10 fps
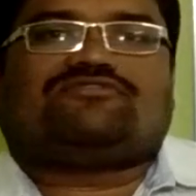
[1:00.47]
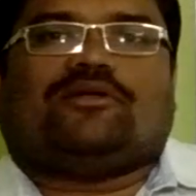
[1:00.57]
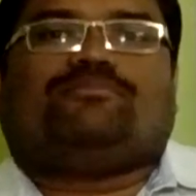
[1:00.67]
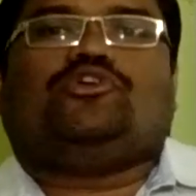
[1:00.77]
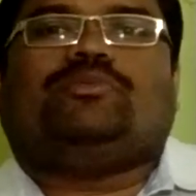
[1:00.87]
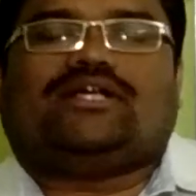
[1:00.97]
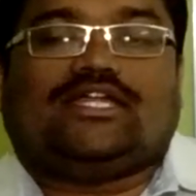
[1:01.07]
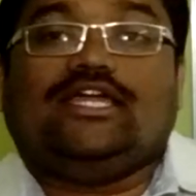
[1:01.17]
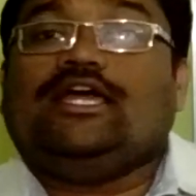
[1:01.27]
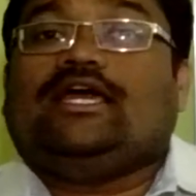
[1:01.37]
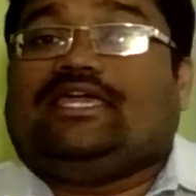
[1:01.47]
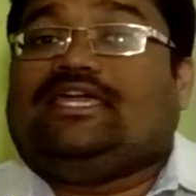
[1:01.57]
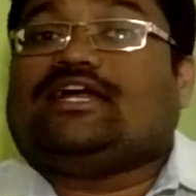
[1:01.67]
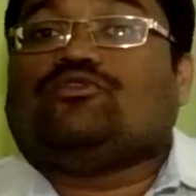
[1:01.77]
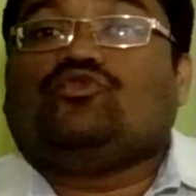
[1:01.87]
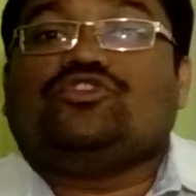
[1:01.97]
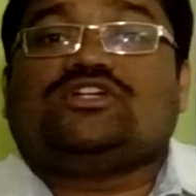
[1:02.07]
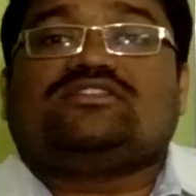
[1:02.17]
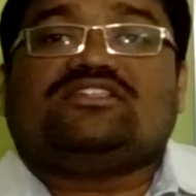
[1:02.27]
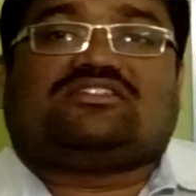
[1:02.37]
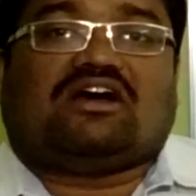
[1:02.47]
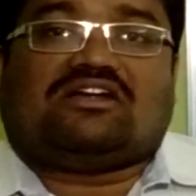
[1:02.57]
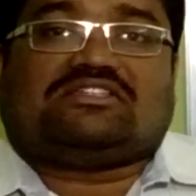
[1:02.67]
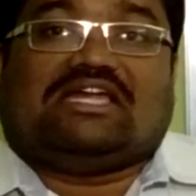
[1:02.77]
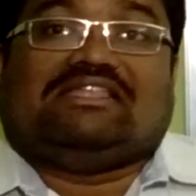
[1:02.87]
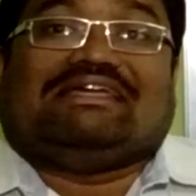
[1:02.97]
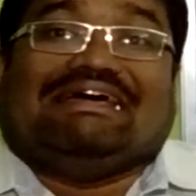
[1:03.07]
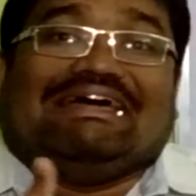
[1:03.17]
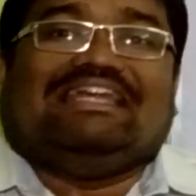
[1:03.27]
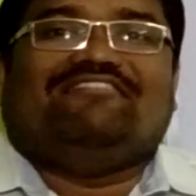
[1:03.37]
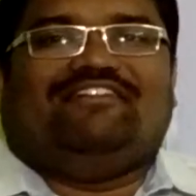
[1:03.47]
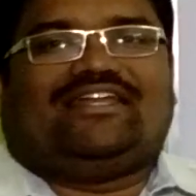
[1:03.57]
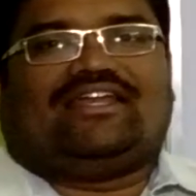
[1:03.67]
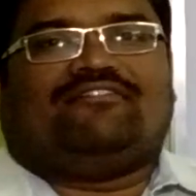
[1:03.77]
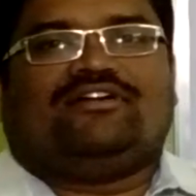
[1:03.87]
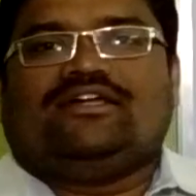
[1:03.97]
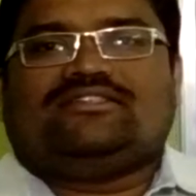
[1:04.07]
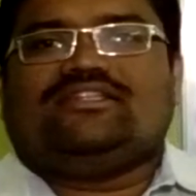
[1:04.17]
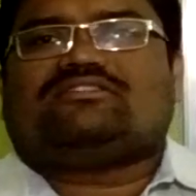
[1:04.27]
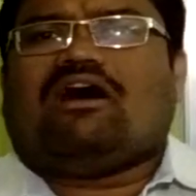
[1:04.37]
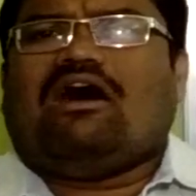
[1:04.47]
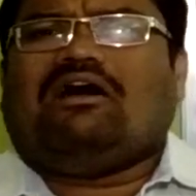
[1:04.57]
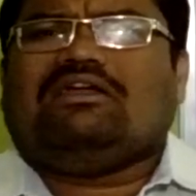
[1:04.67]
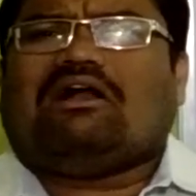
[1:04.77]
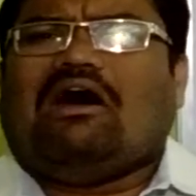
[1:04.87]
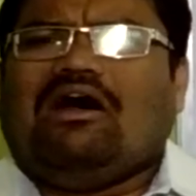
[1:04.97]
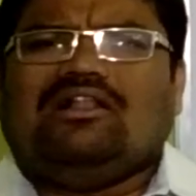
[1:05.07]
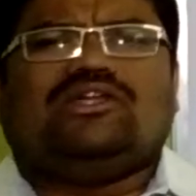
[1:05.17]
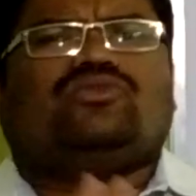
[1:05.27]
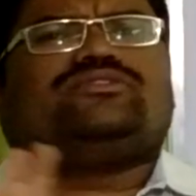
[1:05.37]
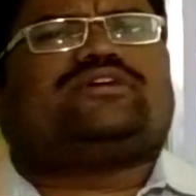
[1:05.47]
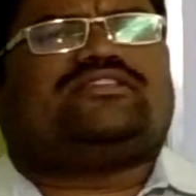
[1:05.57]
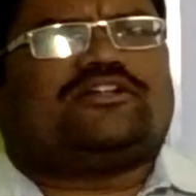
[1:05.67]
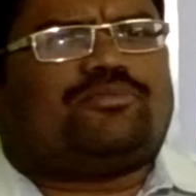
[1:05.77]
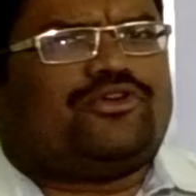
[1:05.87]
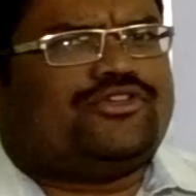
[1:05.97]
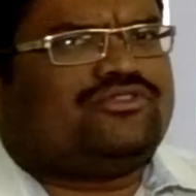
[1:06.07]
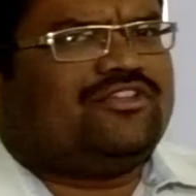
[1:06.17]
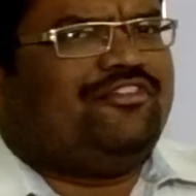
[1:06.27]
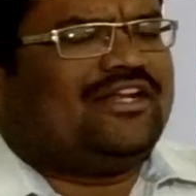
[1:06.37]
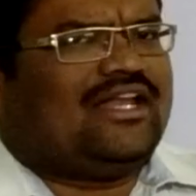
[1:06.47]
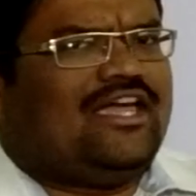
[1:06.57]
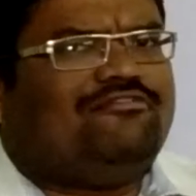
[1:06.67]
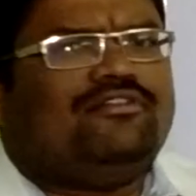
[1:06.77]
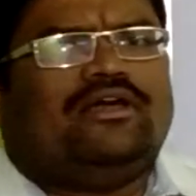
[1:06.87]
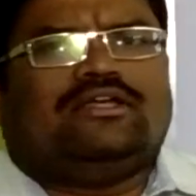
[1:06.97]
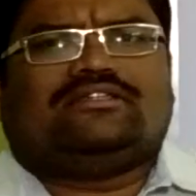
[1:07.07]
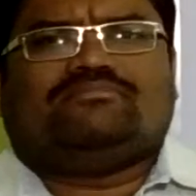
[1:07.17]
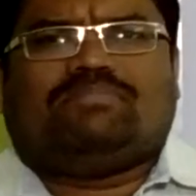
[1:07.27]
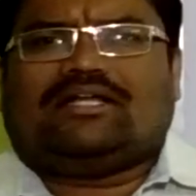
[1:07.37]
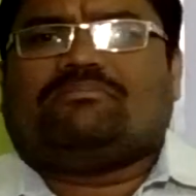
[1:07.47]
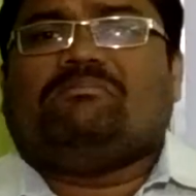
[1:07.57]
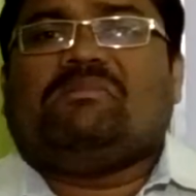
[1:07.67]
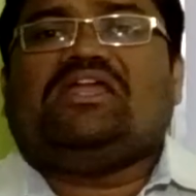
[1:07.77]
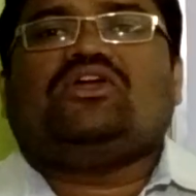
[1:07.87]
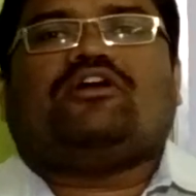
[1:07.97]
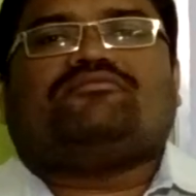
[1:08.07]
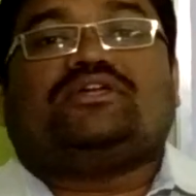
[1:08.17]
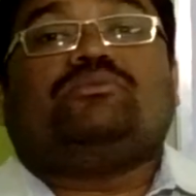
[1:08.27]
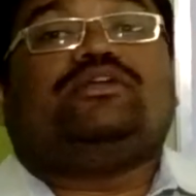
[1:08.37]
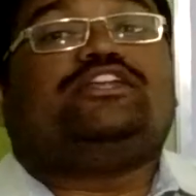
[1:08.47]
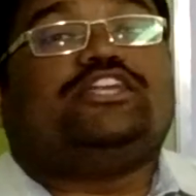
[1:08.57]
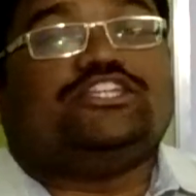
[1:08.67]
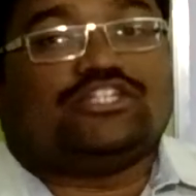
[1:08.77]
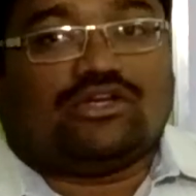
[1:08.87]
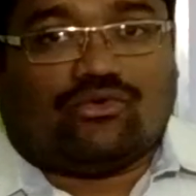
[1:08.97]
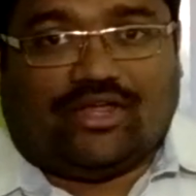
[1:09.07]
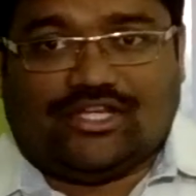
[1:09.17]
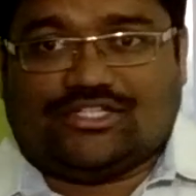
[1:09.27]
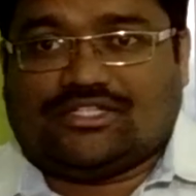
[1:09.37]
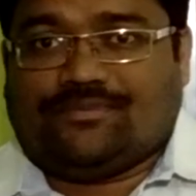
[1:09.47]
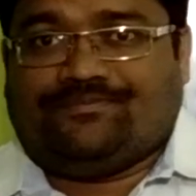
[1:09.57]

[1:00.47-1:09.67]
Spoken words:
from puberty, here oogenesis starts in the early fetal life. Since all the oocytes are produced in the fetal life, but many of them will degenerate.